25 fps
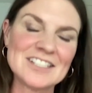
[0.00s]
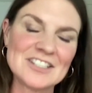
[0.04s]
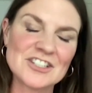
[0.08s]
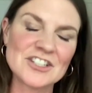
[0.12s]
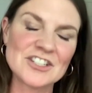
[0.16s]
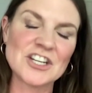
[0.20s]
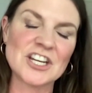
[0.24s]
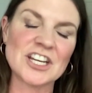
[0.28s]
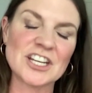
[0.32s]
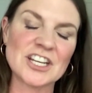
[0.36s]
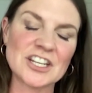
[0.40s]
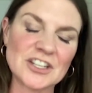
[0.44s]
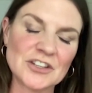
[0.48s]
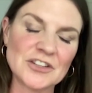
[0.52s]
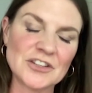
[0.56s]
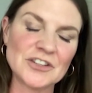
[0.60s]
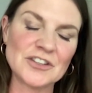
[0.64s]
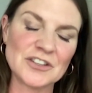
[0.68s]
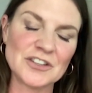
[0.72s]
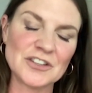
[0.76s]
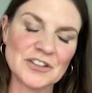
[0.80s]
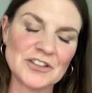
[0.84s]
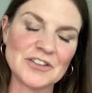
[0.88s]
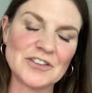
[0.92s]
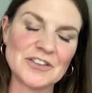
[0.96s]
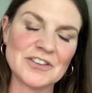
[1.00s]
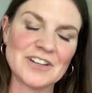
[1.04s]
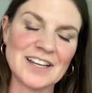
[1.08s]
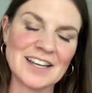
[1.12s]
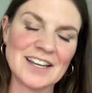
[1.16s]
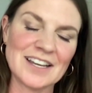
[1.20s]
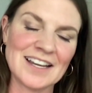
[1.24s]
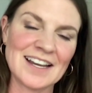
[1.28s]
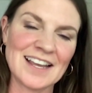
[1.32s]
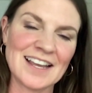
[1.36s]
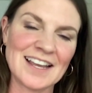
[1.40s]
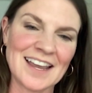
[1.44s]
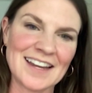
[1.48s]

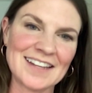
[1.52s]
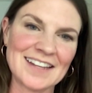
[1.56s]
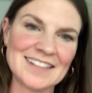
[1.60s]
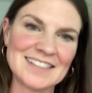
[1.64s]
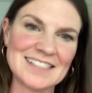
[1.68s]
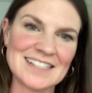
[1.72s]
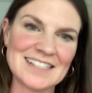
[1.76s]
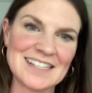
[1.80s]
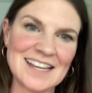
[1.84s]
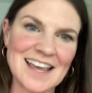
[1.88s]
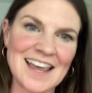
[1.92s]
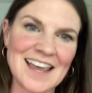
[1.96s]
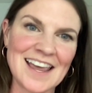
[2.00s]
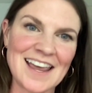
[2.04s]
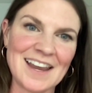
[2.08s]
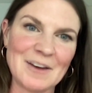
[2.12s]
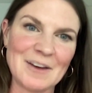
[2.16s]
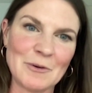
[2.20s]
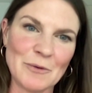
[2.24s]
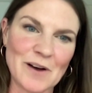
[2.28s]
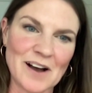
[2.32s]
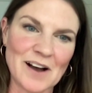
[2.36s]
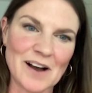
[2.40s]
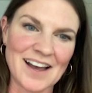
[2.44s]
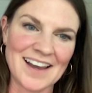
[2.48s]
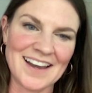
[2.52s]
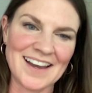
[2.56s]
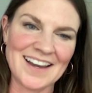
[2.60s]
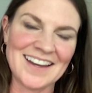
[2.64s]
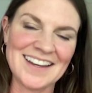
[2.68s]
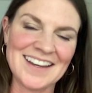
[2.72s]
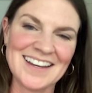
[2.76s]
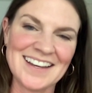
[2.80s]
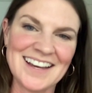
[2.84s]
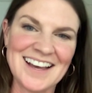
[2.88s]
J-U-U-N-A-D-A-Y.